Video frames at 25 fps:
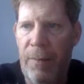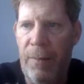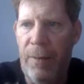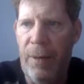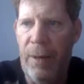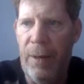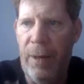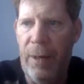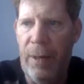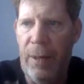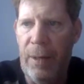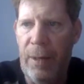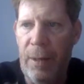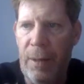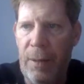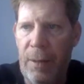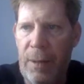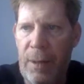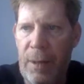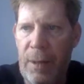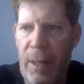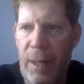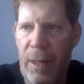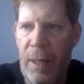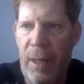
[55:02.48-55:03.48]
very
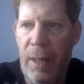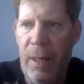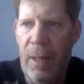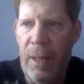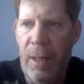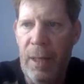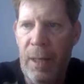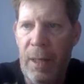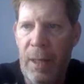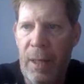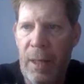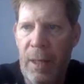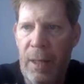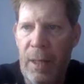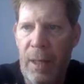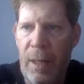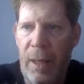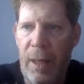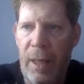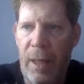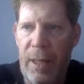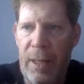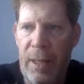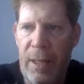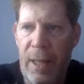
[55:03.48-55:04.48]
closely
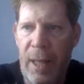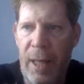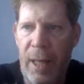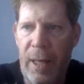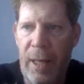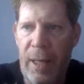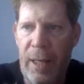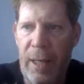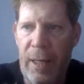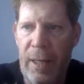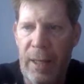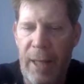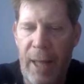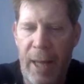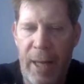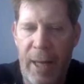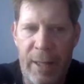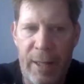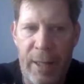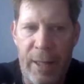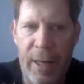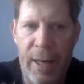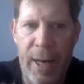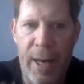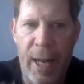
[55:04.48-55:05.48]
thinks that that
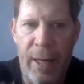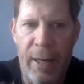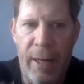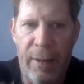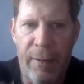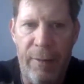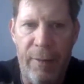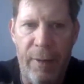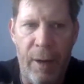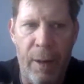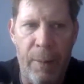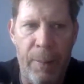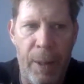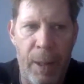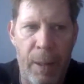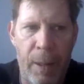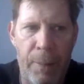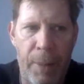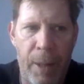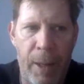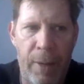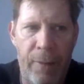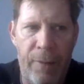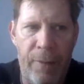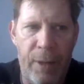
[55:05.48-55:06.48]
is a net environmental
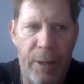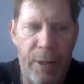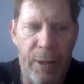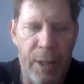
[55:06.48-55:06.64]
benefit,